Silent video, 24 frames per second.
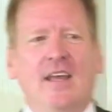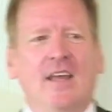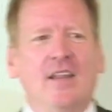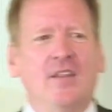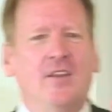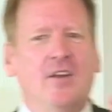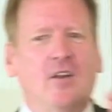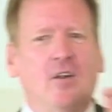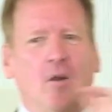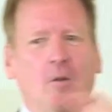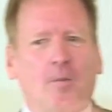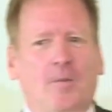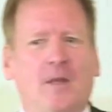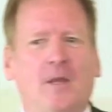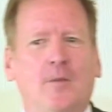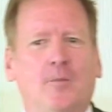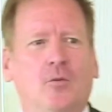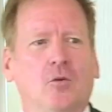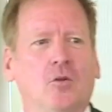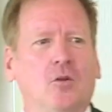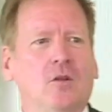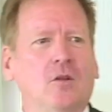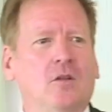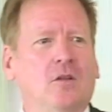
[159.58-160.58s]
there are
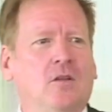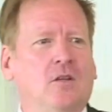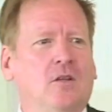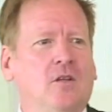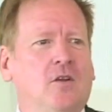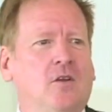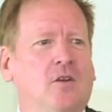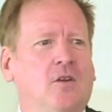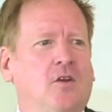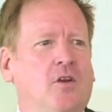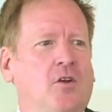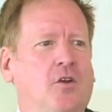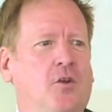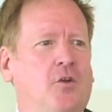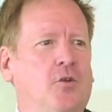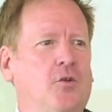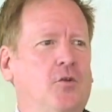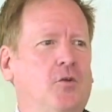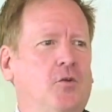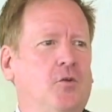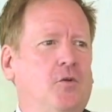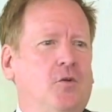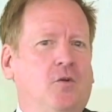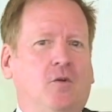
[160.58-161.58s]
people
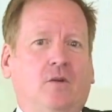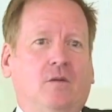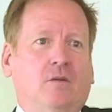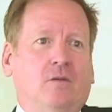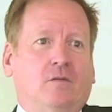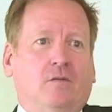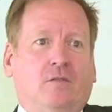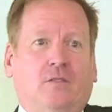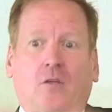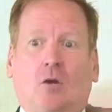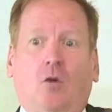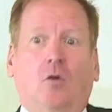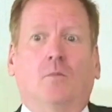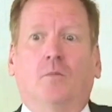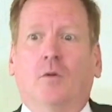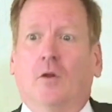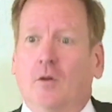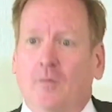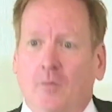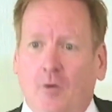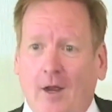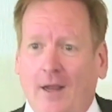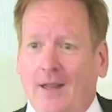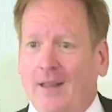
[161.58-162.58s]
who don't
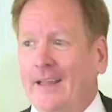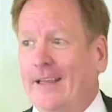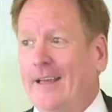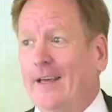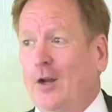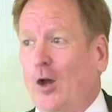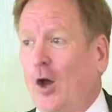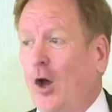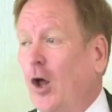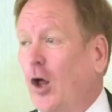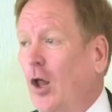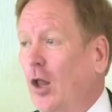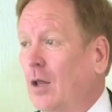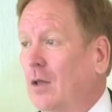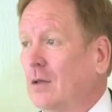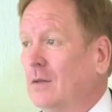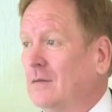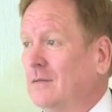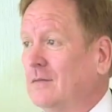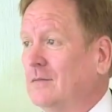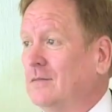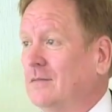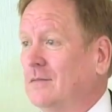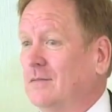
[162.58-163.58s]
burn brightly at all.
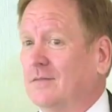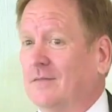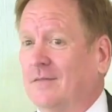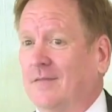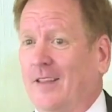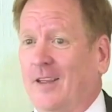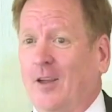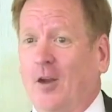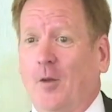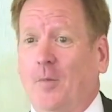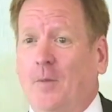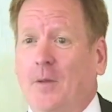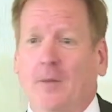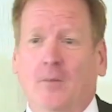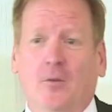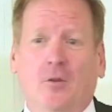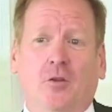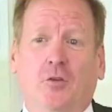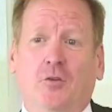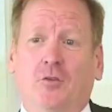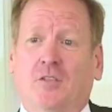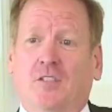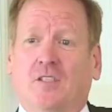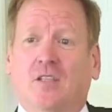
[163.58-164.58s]
There are people
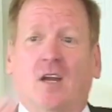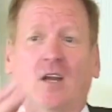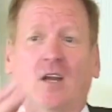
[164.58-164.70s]
who suck